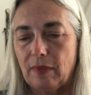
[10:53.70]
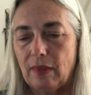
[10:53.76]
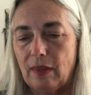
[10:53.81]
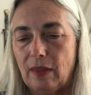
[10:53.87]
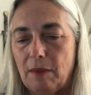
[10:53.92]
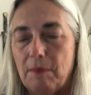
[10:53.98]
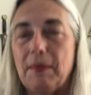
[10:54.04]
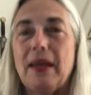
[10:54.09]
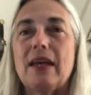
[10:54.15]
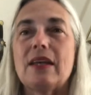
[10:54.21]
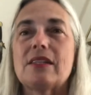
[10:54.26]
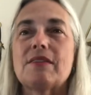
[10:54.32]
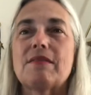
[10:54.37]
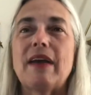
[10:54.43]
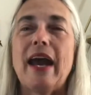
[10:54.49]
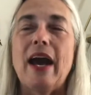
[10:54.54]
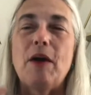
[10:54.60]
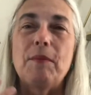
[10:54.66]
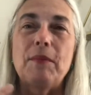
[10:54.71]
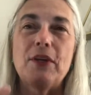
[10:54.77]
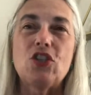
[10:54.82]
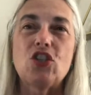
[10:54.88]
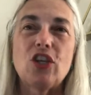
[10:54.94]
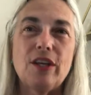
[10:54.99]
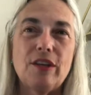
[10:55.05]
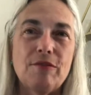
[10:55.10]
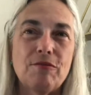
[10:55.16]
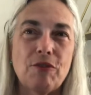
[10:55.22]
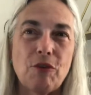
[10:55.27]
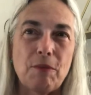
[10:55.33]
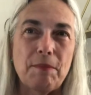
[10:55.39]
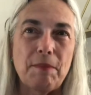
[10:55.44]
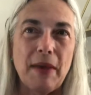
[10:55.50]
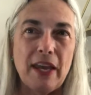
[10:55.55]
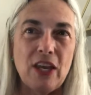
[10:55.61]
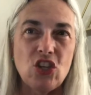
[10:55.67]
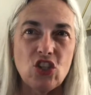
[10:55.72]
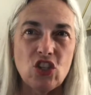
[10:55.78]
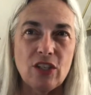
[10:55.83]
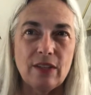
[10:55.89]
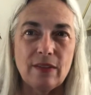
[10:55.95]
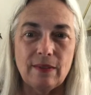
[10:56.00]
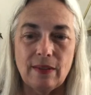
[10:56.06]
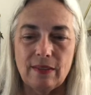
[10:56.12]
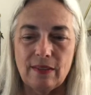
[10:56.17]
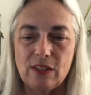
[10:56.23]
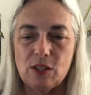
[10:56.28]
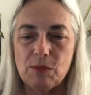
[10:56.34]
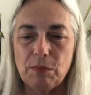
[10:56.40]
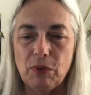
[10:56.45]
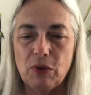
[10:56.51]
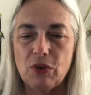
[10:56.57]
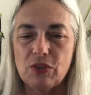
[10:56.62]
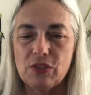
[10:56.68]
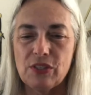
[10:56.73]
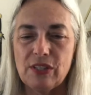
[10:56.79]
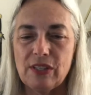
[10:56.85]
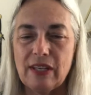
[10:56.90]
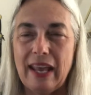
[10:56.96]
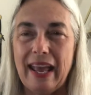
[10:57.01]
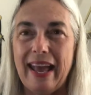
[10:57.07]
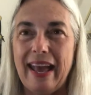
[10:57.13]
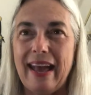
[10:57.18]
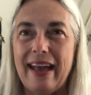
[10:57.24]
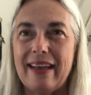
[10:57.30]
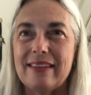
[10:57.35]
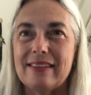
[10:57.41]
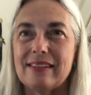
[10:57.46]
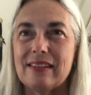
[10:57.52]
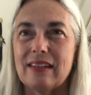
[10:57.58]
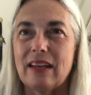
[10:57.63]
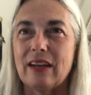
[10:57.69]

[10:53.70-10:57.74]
because of how much information that this person has